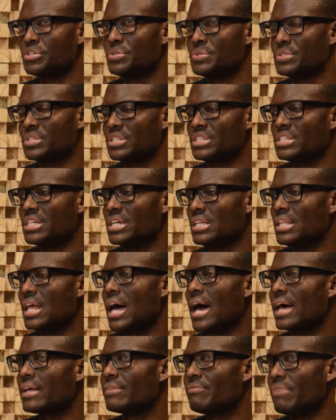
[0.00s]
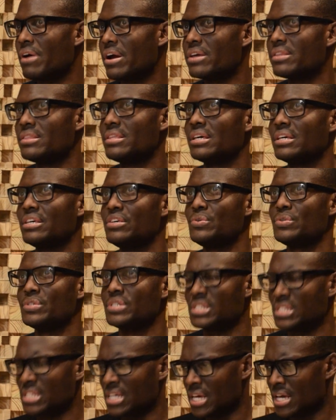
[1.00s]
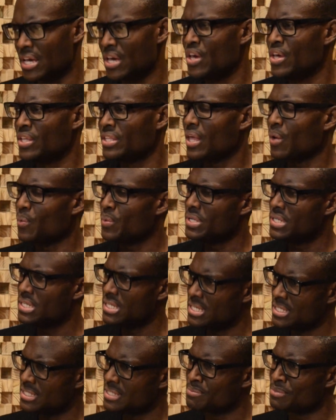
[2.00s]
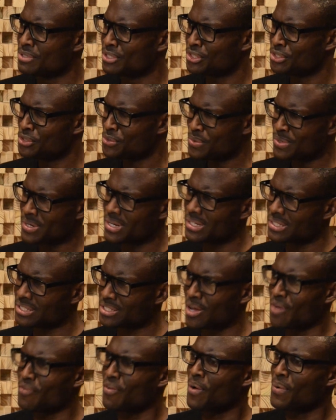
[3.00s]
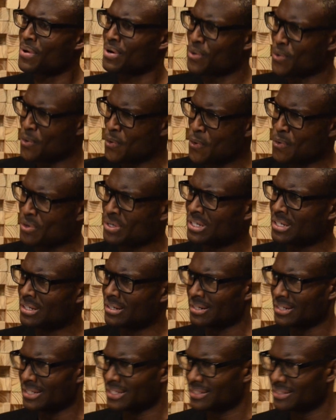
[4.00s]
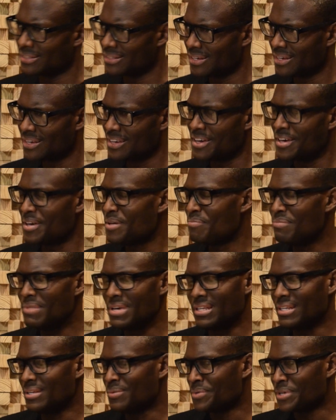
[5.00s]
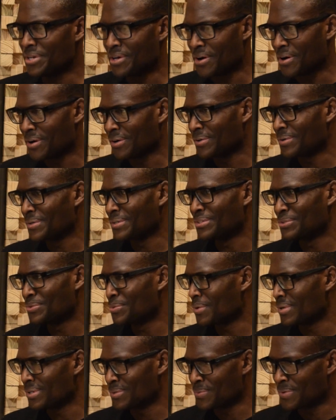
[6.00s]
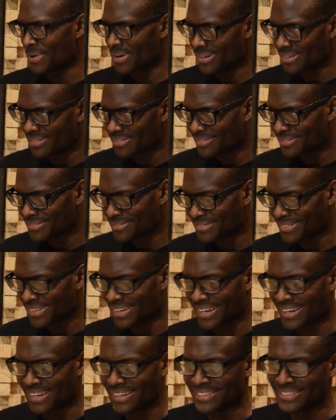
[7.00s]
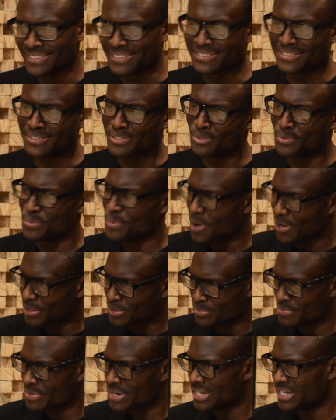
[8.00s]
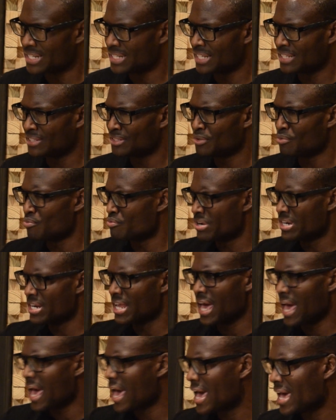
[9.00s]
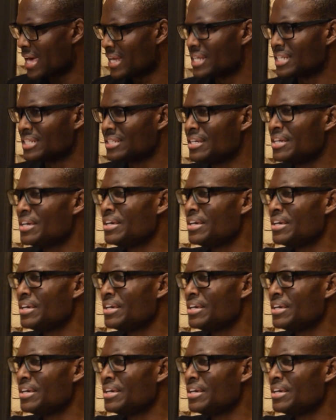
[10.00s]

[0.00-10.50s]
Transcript: used to say that very thing. He used to say that we need to be students of our own learning, meaning we gotta go and do all the work, and do all the reading and read ahead, and